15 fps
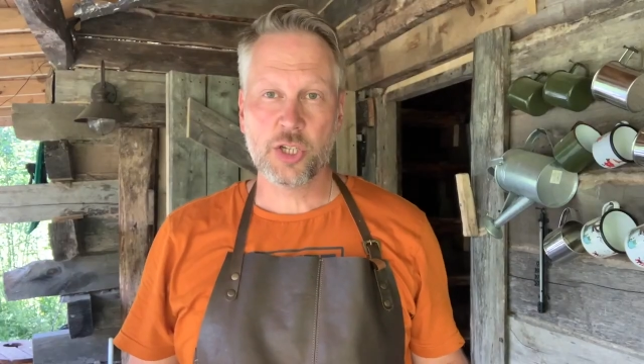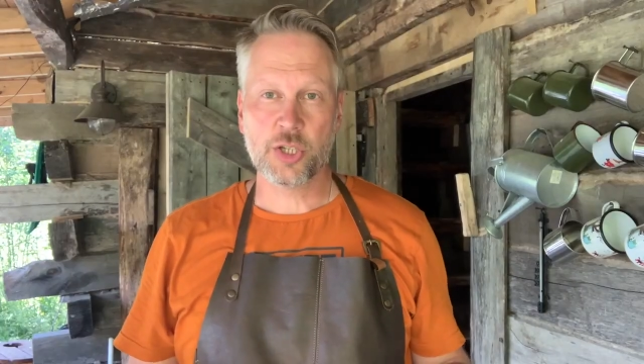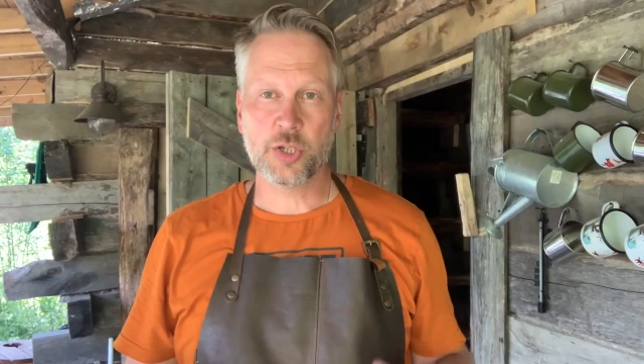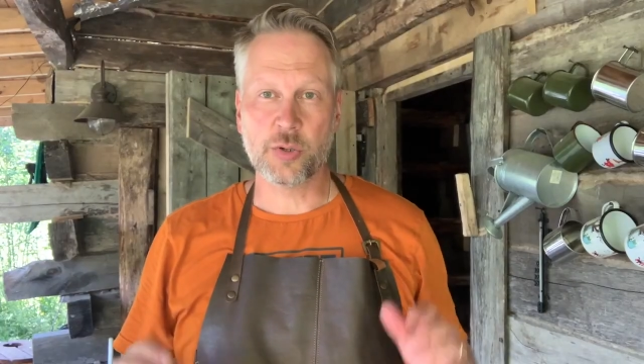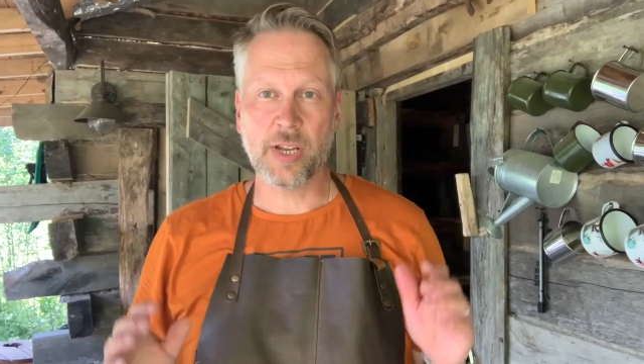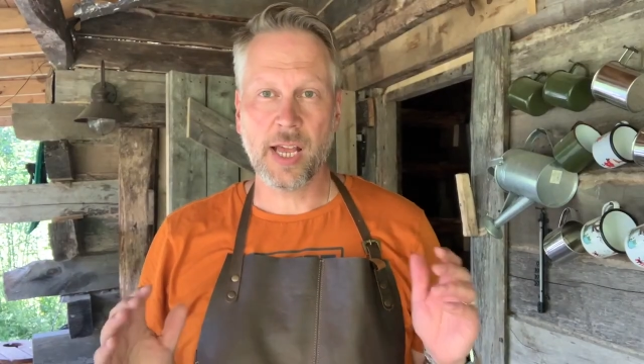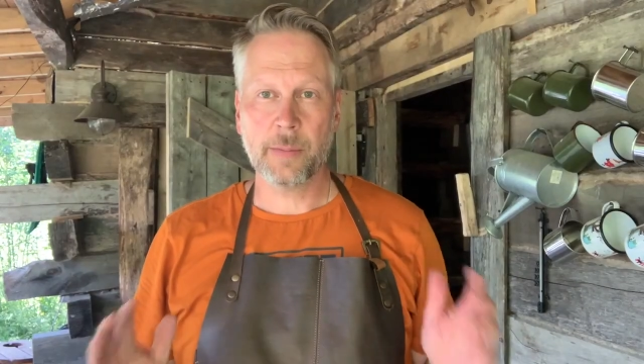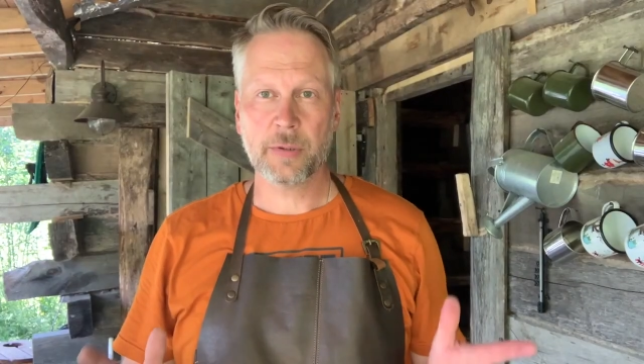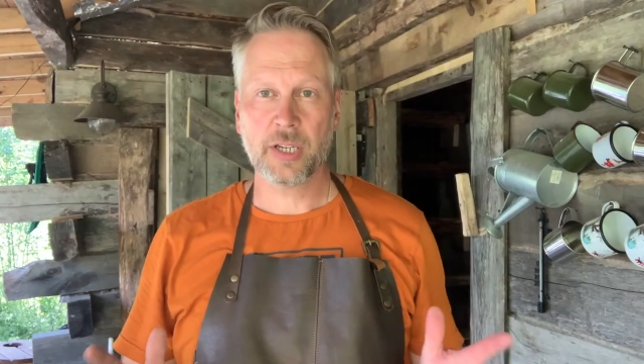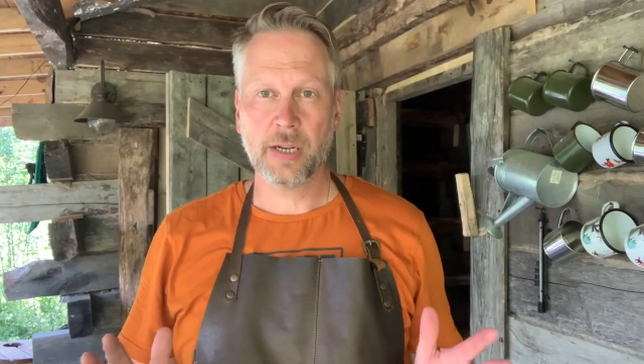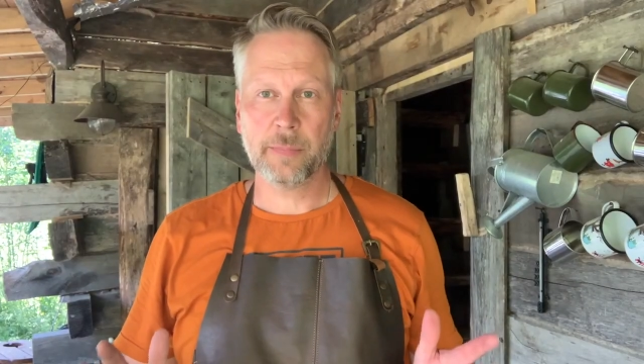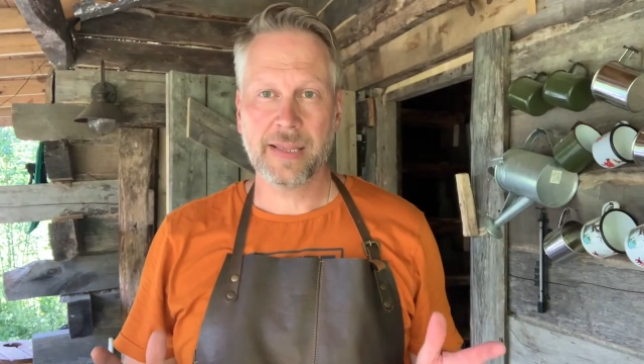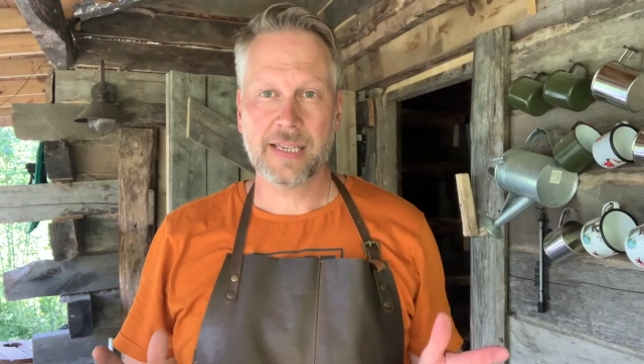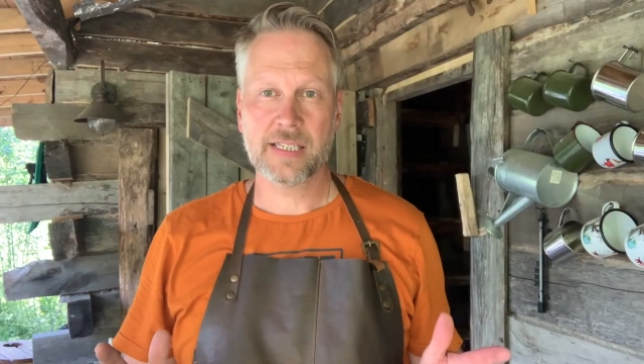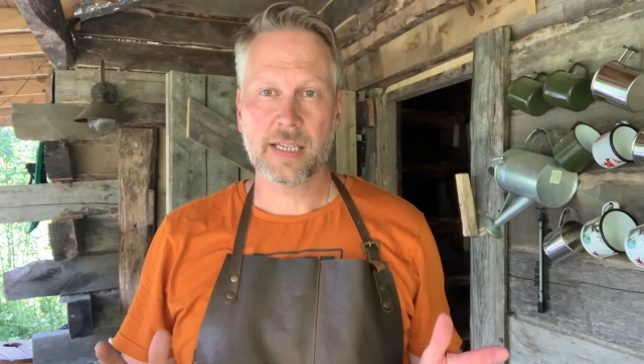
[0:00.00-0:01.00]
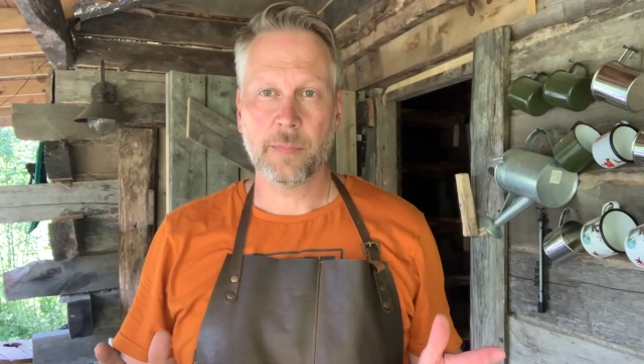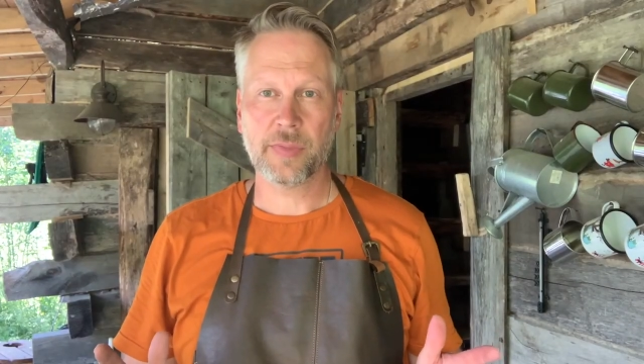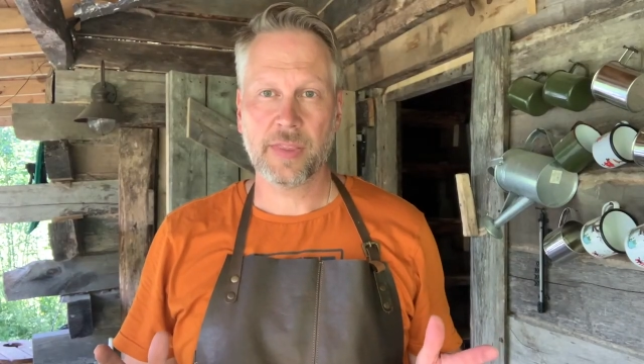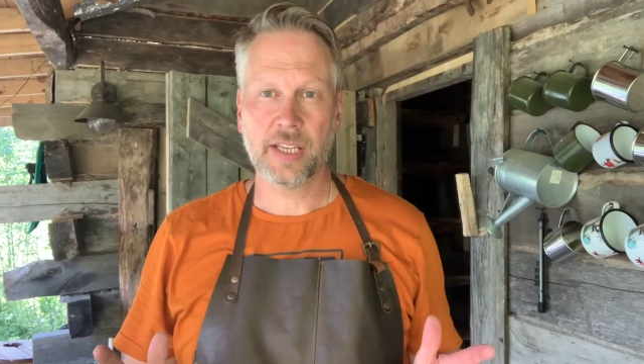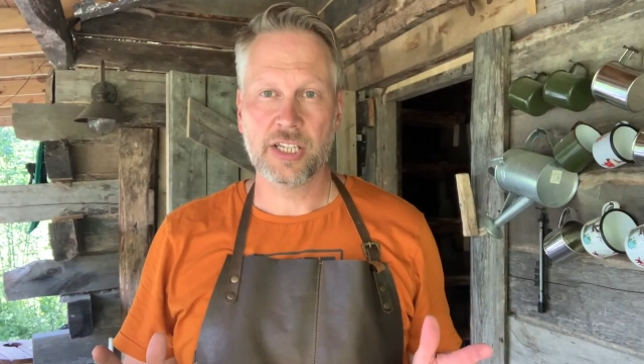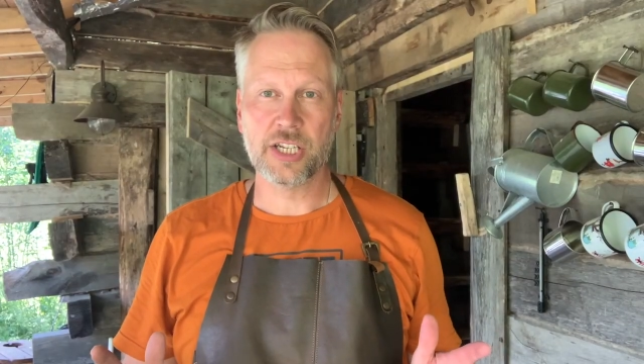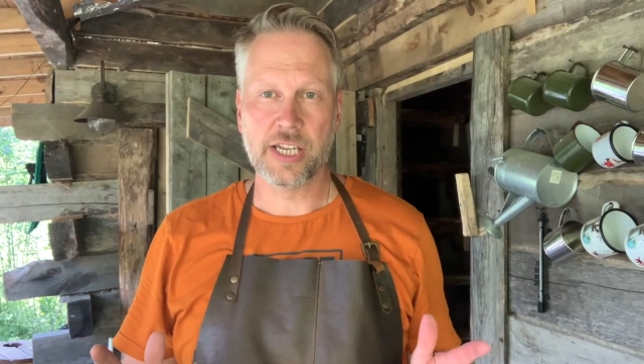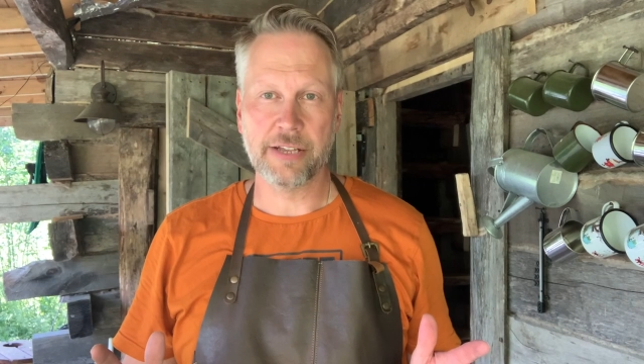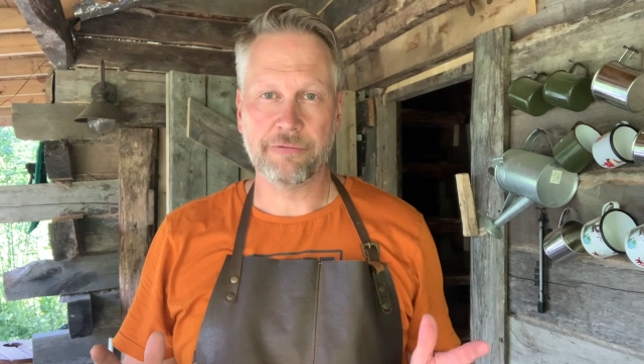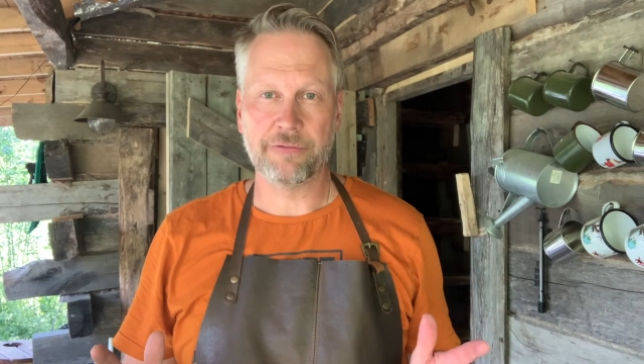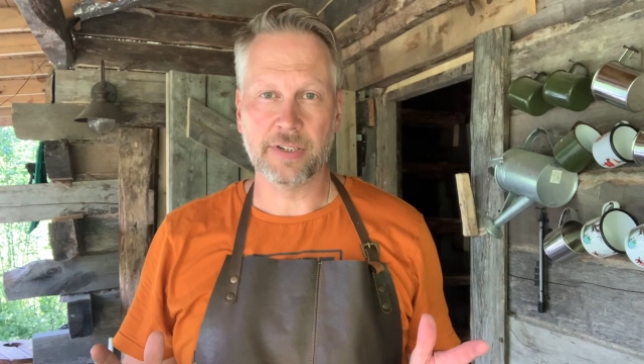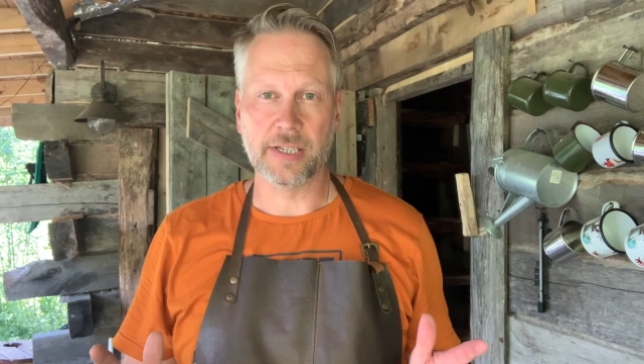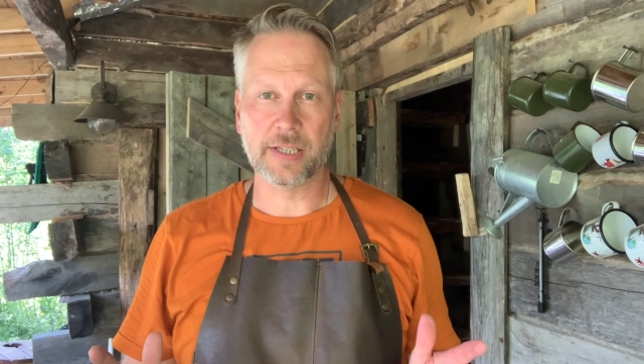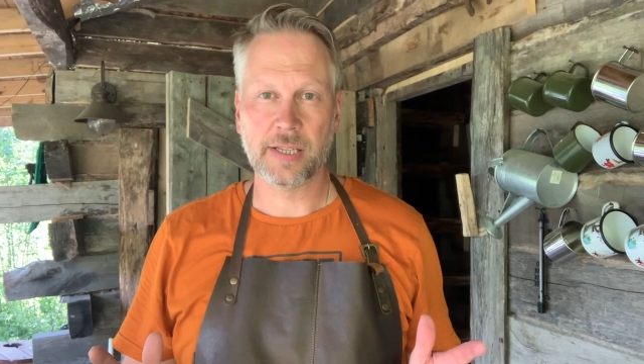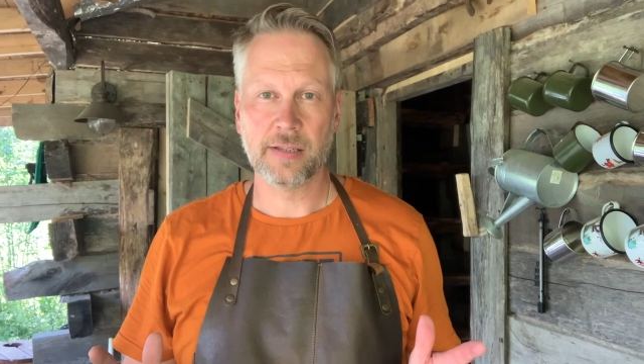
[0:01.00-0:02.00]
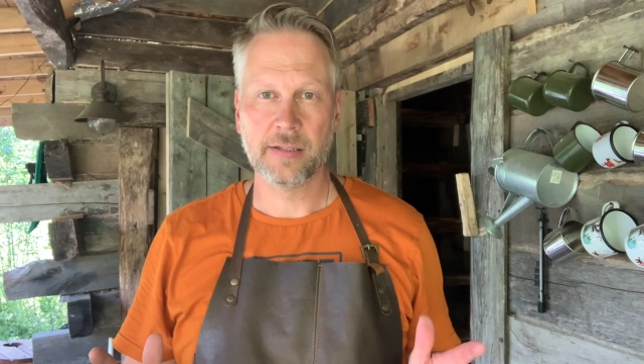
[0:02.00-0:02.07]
Today I'm gonna make something different.